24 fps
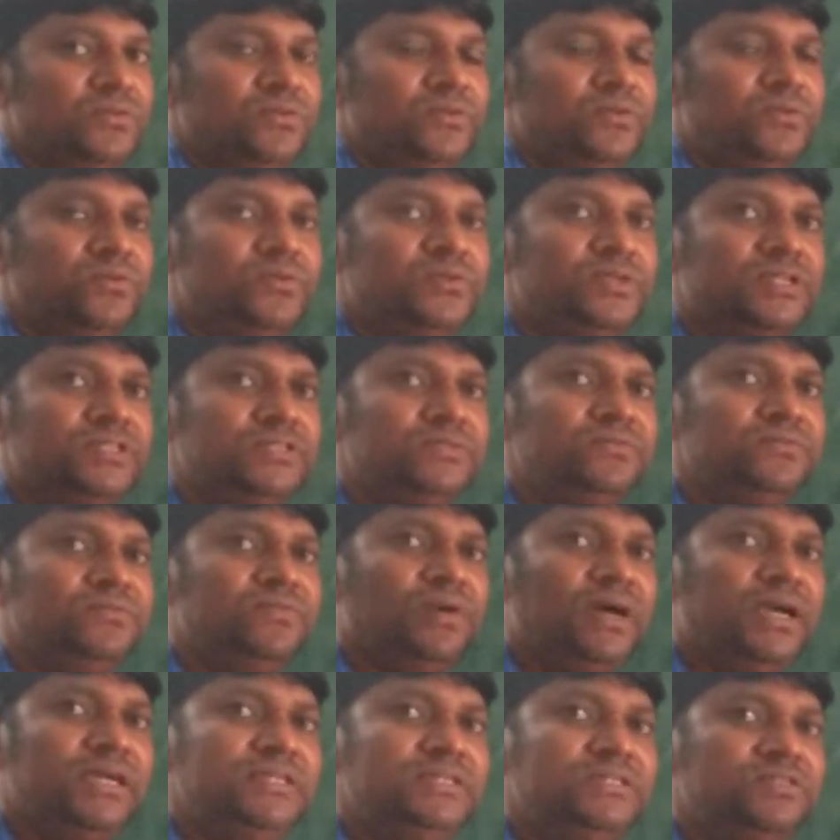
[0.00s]
Who doesn't
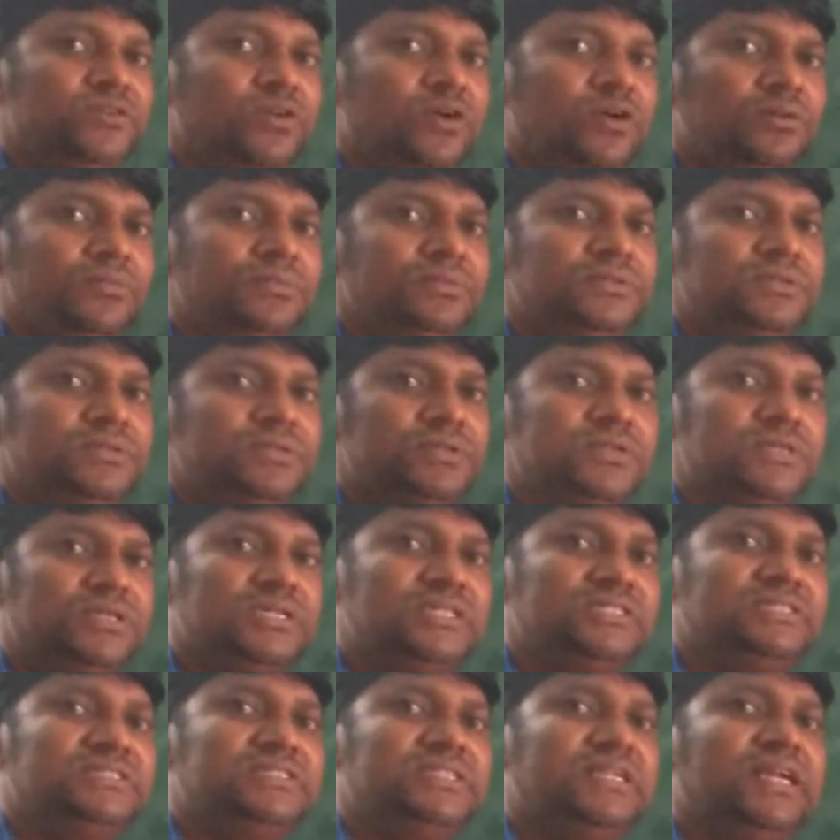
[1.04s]
find jobs
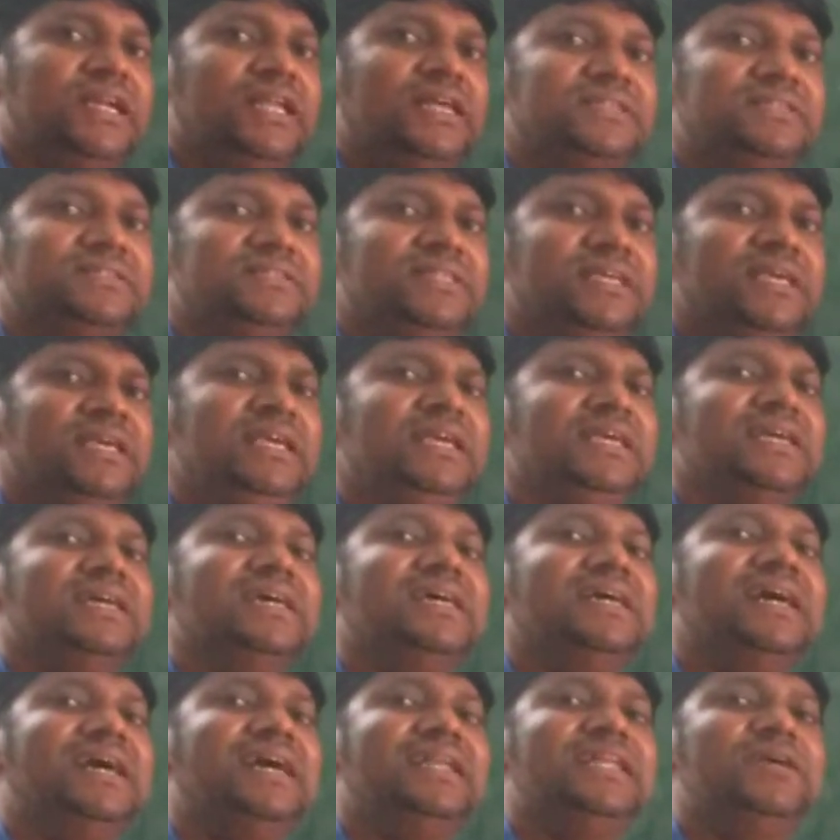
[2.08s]
considered as the
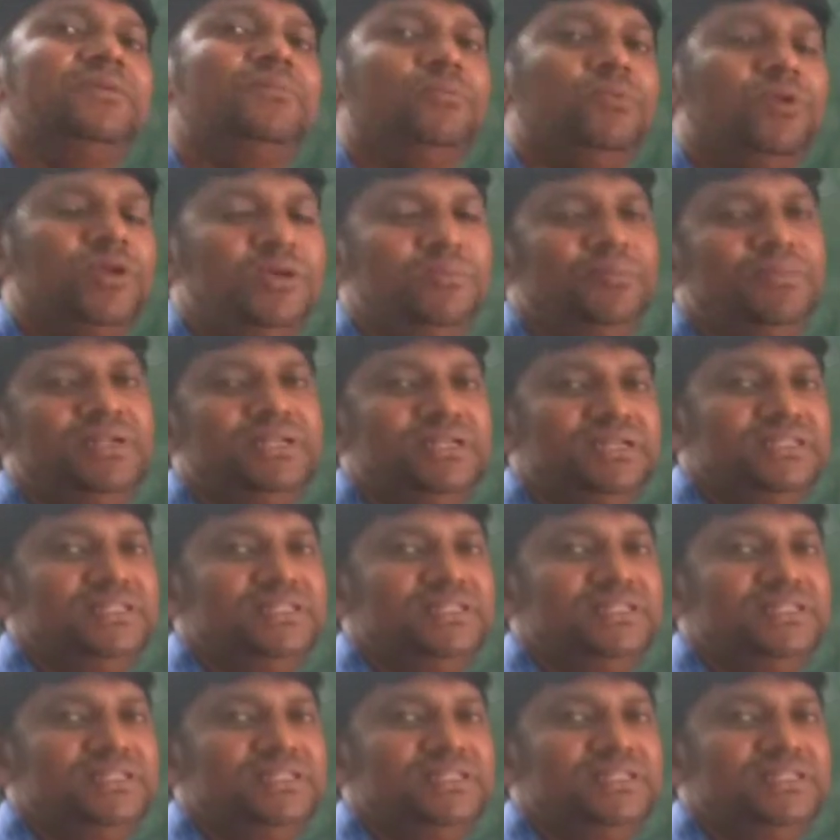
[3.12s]
unemployed.